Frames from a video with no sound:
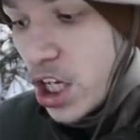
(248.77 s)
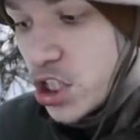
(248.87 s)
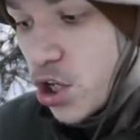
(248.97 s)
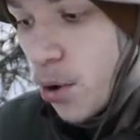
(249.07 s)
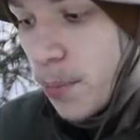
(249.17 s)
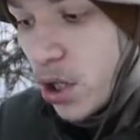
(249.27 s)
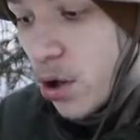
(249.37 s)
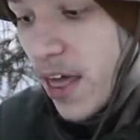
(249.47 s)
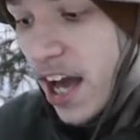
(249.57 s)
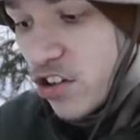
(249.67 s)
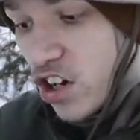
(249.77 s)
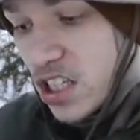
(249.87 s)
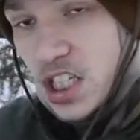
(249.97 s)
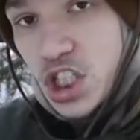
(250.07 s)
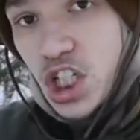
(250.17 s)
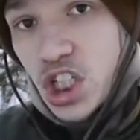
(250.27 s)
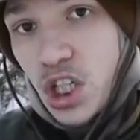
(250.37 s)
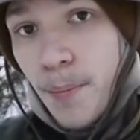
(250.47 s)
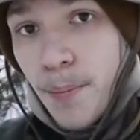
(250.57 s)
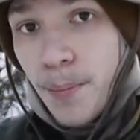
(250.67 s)
So below that, transitioning to
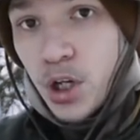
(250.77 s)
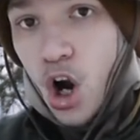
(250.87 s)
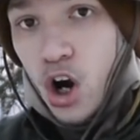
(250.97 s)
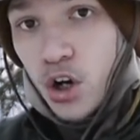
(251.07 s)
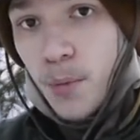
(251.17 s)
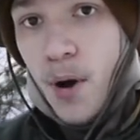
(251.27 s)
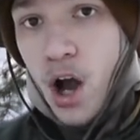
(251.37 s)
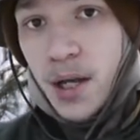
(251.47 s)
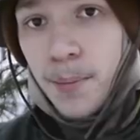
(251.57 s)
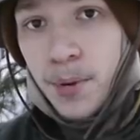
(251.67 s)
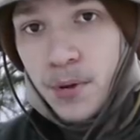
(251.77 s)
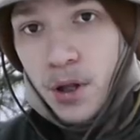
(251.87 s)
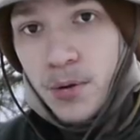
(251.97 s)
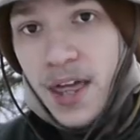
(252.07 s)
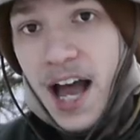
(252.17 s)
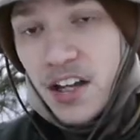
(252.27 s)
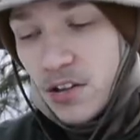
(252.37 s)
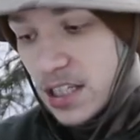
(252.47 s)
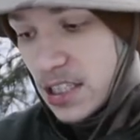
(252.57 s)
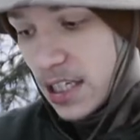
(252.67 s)
the cargo pocket below that,
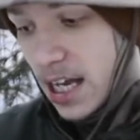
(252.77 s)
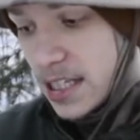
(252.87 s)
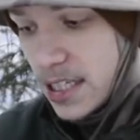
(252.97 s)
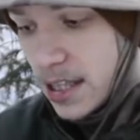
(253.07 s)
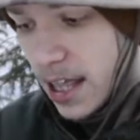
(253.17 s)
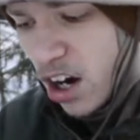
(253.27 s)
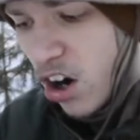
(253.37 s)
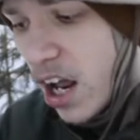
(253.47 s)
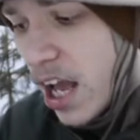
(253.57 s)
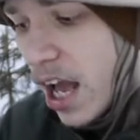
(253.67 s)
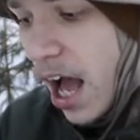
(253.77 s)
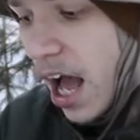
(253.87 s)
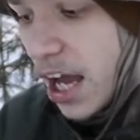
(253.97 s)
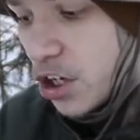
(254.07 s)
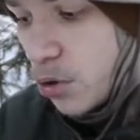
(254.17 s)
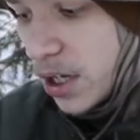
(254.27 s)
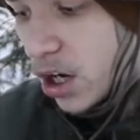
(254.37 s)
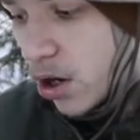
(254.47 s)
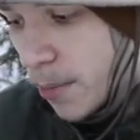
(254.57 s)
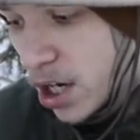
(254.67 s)
you guys can kind of see there. Uh, I don't
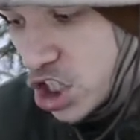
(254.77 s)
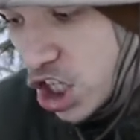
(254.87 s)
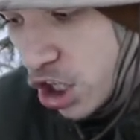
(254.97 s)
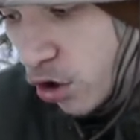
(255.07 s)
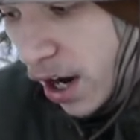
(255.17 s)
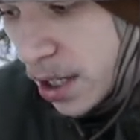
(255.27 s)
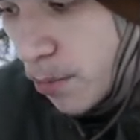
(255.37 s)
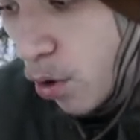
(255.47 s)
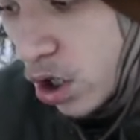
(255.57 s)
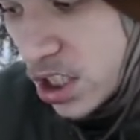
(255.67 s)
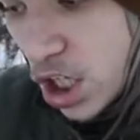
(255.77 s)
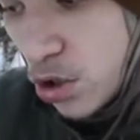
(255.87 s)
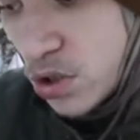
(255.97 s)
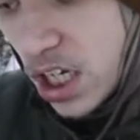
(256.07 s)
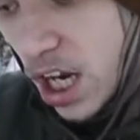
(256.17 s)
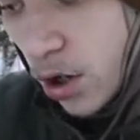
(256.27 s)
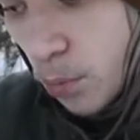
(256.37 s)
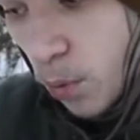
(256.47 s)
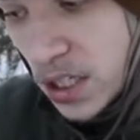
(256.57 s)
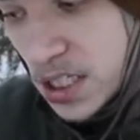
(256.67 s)
carry much here anymore because I used to carry
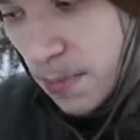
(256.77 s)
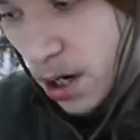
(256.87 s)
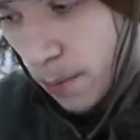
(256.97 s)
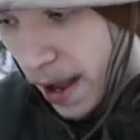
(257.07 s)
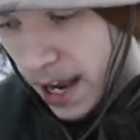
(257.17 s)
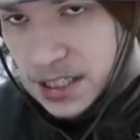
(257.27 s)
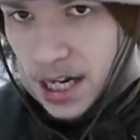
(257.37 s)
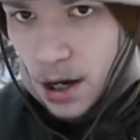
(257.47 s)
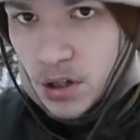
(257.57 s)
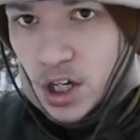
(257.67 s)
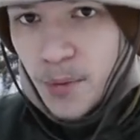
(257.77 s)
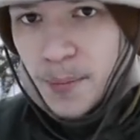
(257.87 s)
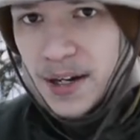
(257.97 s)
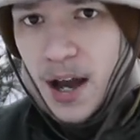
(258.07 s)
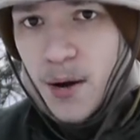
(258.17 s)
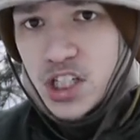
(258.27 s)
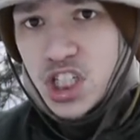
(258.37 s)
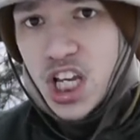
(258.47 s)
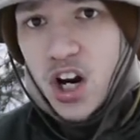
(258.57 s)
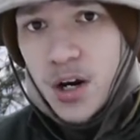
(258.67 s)
one spare mag down here, but now I
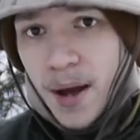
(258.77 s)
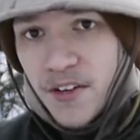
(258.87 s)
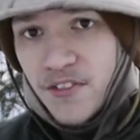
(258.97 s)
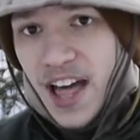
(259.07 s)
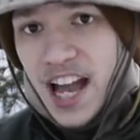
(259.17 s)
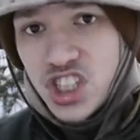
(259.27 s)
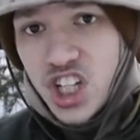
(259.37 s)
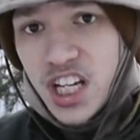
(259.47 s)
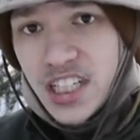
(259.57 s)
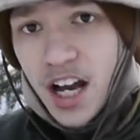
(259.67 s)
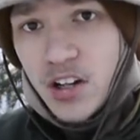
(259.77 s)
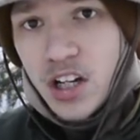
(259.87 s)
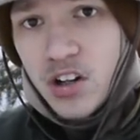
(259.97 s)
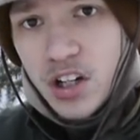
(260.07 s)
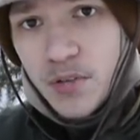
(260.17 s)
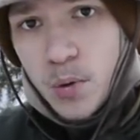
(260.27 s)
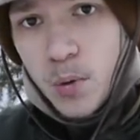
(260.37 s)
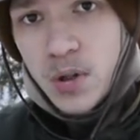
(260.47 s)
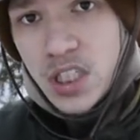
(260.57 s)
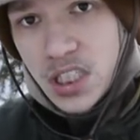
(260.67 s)
just carry my flashlight down here. And of
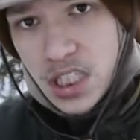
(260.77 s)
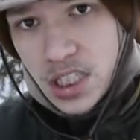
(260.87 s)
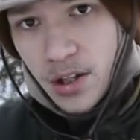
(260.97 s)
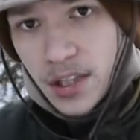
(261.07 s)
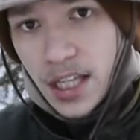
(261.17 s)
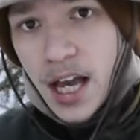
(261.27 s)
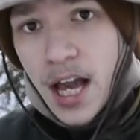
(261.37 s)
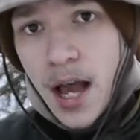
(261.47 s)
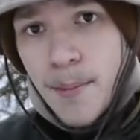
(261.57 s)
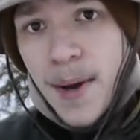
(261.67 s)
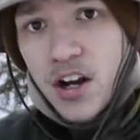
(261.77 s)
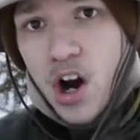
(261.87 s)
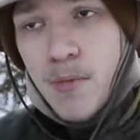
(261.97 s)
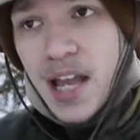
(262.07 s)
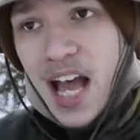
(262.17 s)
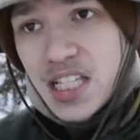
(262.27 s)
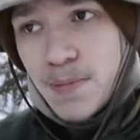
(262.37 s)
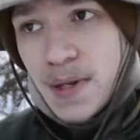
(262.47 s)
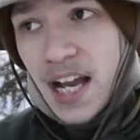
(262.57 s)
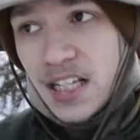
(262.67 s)
course, this is still the Mech Army S
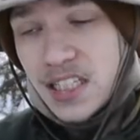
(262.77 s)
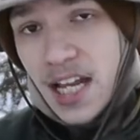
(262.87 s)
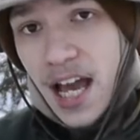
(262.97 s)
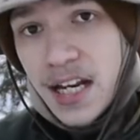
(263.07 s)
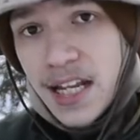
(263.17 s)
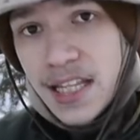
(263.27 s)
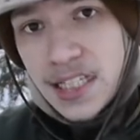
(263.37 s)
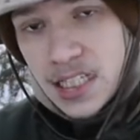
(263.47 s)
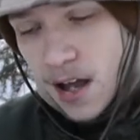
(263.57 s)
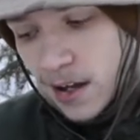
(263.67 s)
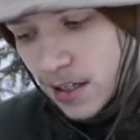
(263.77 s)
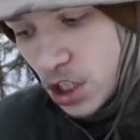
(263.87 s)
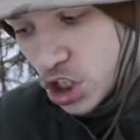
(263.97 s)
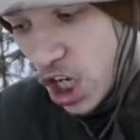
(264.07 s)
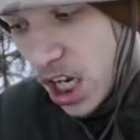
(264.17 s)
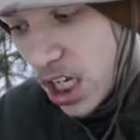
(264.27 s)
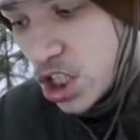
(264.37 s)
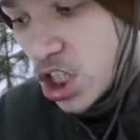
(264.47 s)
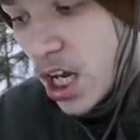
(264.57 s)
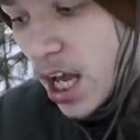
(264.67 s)
P X ten. This is not going to
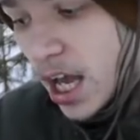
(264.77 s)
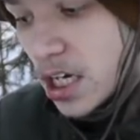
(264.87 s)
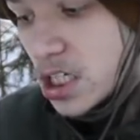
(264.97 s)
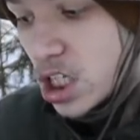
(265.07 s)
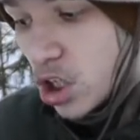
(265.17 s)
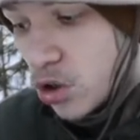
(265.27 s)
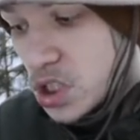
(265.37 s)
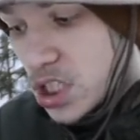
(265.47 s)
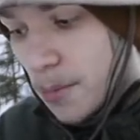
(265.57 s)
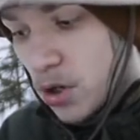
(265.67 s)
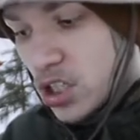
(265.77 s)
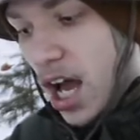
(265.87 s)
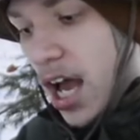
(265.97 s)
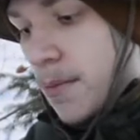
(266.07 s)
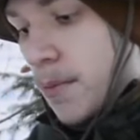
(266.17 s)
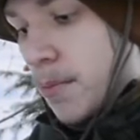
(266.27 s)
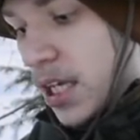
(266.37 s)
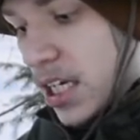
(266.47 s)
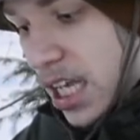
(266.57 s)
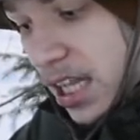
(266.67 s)
change until summertime
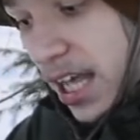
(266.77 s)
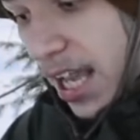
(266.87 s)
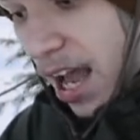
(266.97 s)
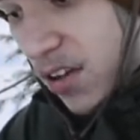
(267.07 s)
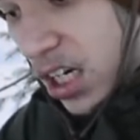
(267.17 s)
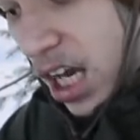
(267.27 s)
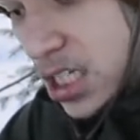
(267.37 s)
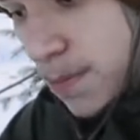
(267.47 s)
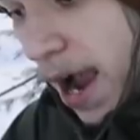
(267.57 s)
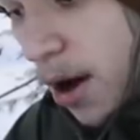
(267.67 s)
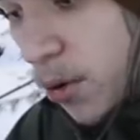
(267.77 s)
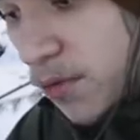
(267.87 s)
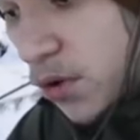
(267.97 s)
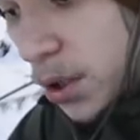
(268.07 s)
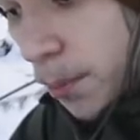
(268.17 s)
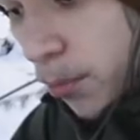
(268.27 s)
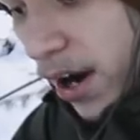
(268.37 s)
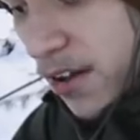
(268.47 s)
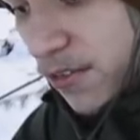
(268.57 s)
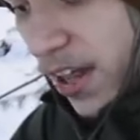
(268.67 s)
because I like having a nice, powerful, and
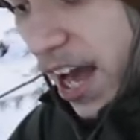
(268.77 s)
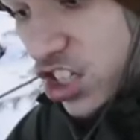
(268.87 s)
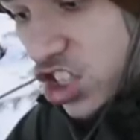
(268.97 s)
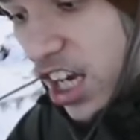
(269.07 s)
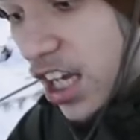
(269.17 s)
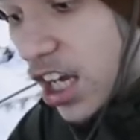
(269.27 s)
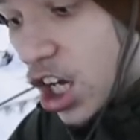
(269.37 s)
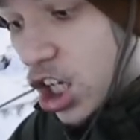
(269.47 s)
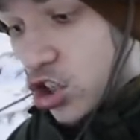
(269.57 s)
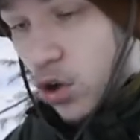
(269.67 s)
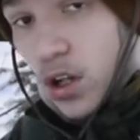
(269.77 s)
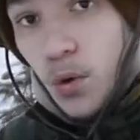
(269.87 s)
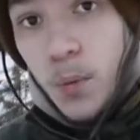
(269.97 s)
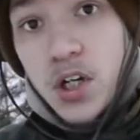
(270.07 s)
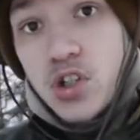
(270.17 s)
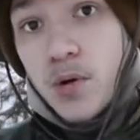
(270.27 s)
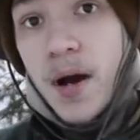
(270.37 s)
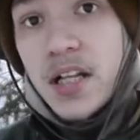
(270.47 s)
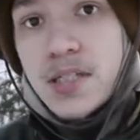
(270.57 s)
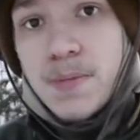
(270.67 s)
bright flashlight during the winter
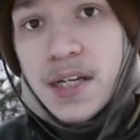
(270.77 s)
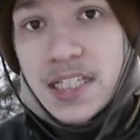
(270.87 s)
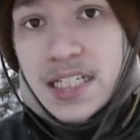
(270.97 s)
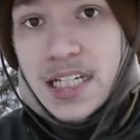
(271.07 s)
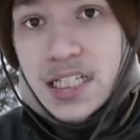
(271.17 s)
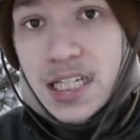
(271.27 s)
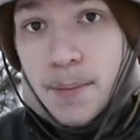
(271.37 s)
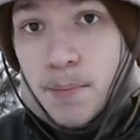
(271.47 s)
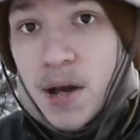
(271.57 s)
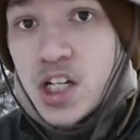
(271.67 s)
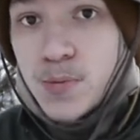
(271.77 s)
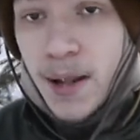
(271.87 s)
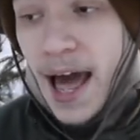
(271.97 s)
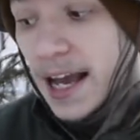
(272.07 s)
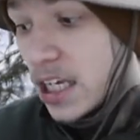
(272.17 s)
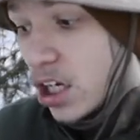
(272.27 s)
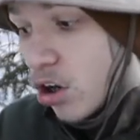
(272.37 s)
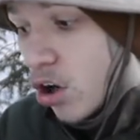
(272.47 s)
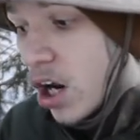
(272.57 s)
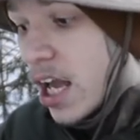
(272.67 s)
months because it does get pitch black
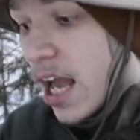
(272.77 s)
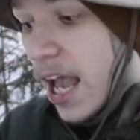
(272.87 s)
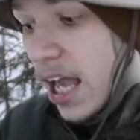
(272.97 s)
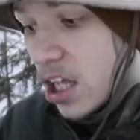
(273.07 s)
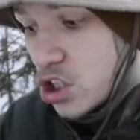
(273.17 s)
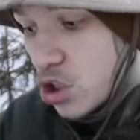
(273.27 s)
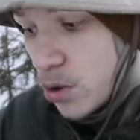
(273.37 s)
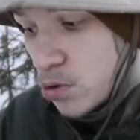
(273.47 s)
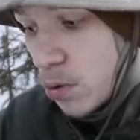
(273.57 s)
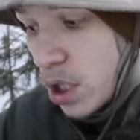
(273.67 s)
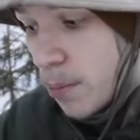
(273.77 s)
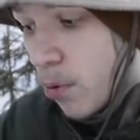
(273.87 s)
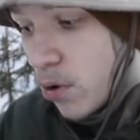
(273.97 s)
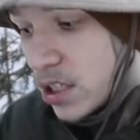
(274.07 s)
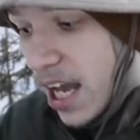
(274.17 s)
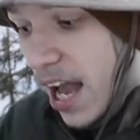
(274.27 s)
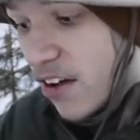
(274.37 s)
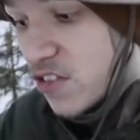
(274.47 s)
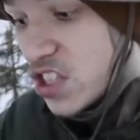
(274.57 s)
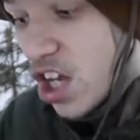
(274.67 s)
here. And so it's really important to
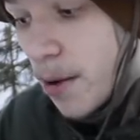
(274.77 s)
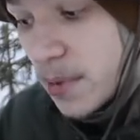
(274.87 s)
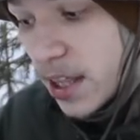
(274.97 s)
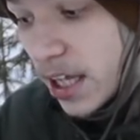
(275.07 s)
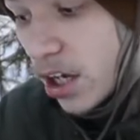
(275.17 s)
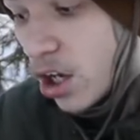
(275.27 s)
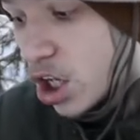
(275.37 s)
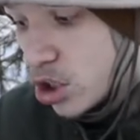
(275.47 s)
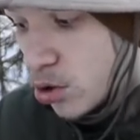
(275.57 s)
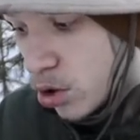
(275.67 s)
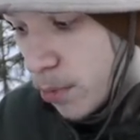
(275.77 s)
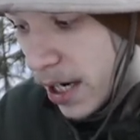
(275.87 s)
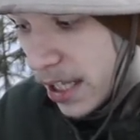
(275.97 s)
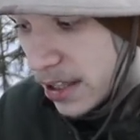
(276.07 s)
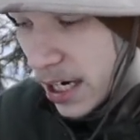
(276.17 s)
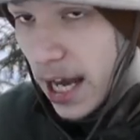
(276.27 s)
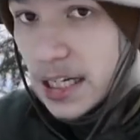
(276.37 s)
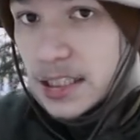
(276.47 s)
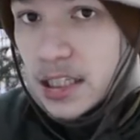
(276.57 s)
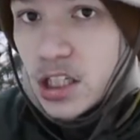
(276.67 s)
have something to illuminate the
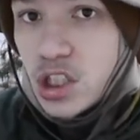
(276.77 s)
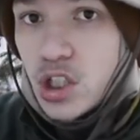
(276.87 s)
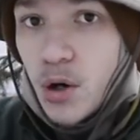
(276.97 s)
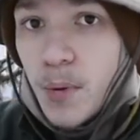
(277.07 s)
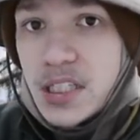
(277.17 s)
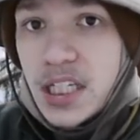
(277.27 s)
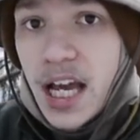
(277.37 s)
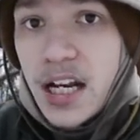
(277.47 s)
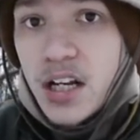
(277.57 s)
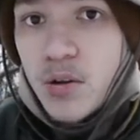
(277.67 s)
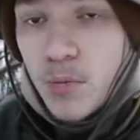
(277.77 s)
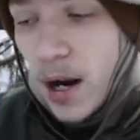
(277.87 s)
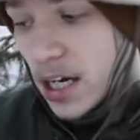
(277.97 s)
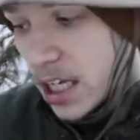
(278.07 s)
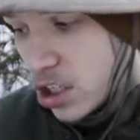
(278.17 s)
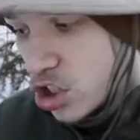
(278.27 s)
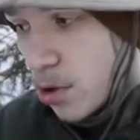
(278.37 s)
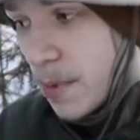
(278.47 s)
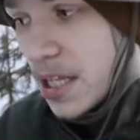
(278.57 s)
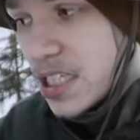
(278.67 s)
night. So once again, writing
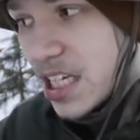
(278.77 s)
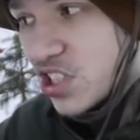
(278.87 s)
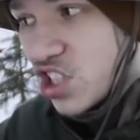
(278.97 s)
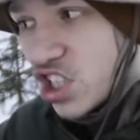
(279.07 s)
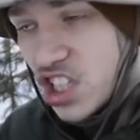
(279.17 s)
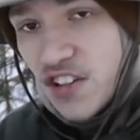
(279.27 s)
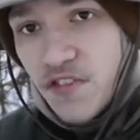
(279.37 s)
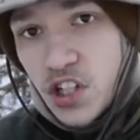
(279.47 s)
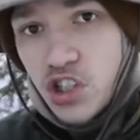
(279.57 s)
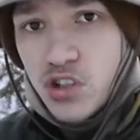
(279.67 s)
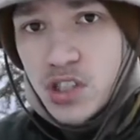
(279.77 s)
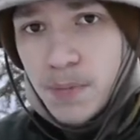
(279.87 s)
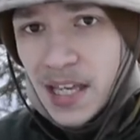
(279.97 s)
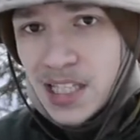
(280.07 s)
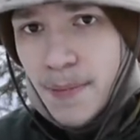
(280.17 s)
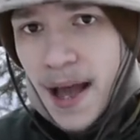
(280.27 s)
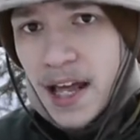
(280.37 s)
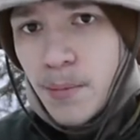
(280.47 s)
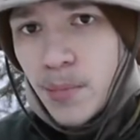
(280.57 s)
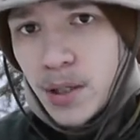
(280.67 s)
instruments is just the Fisher Space
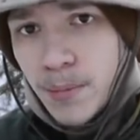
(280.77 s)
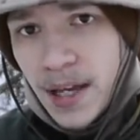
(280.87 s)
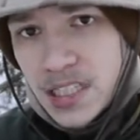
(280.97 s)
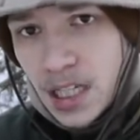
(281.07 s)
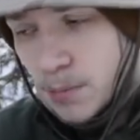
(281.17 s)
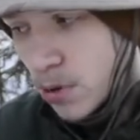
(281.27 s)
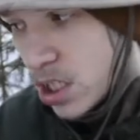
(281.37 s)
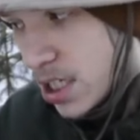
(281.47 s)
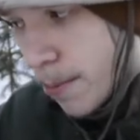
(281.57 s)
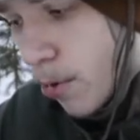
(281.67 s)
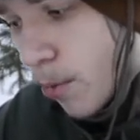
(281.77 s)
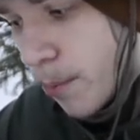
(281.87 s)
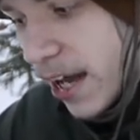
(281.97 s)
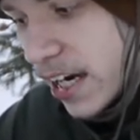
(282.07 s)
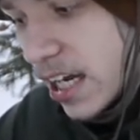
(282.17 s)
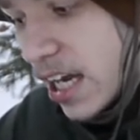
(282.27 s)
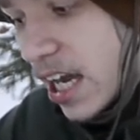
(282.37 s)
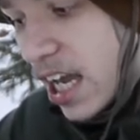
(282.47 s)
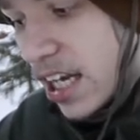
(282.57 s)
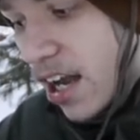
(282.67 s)
Pen. Pretty basic, pretty simple, but
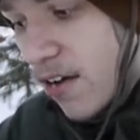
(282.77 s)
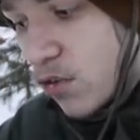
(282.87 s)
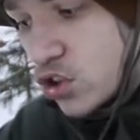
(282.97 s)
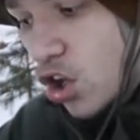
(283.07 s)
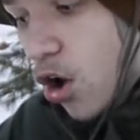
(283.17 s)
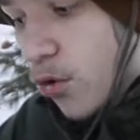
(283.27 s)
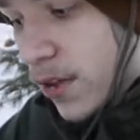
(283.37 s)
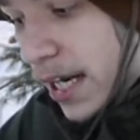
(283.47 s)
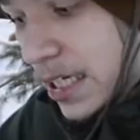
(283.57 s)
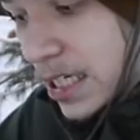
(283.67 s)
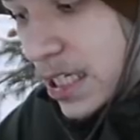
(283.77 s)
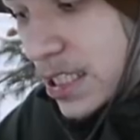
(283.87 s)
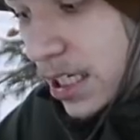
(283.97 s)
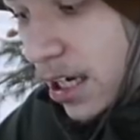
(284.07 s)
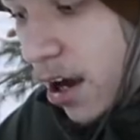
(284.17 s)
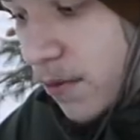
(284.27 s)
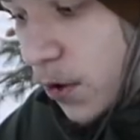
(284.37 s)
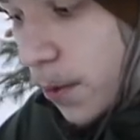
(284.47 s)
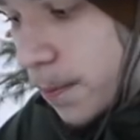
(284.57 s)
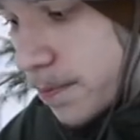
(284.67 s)
it covers all that I need it to cover.